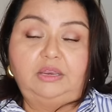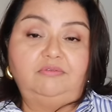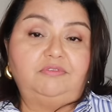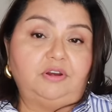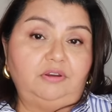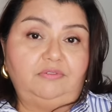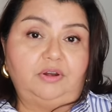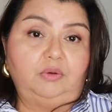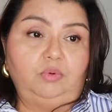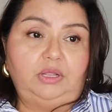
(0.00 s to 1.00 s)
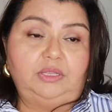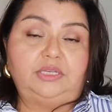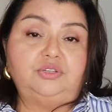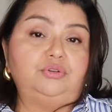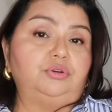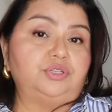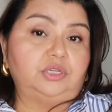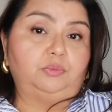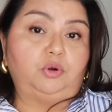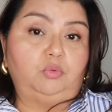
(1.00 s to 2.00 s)
in very, very well into your
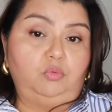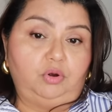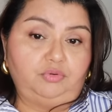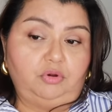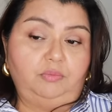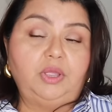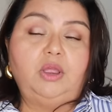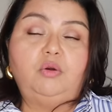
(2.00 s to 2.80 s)
summer wardrobe.